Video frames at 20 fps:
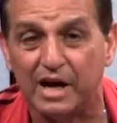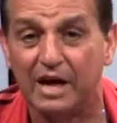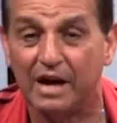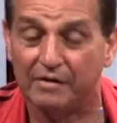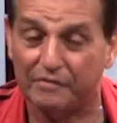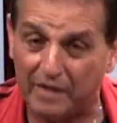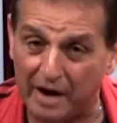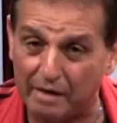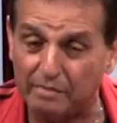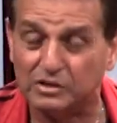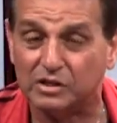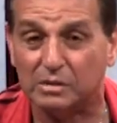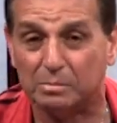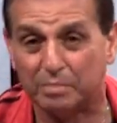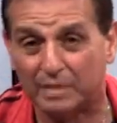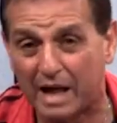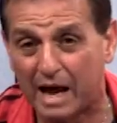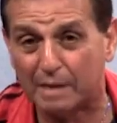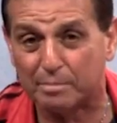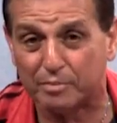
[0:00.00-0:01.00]
If I was a
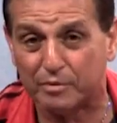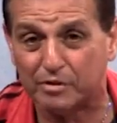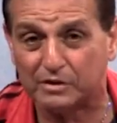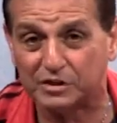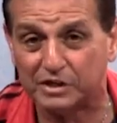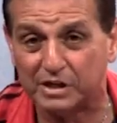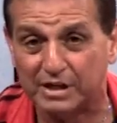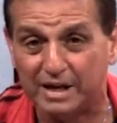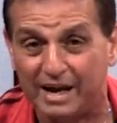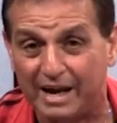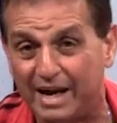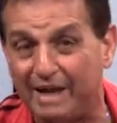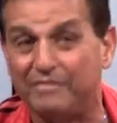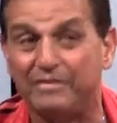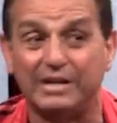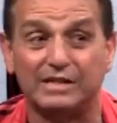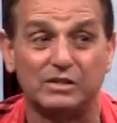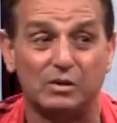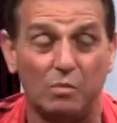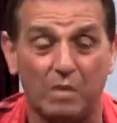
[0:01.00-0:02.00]
black person, even
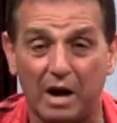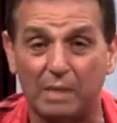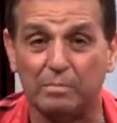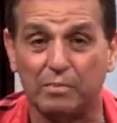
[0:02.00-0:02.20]
as a white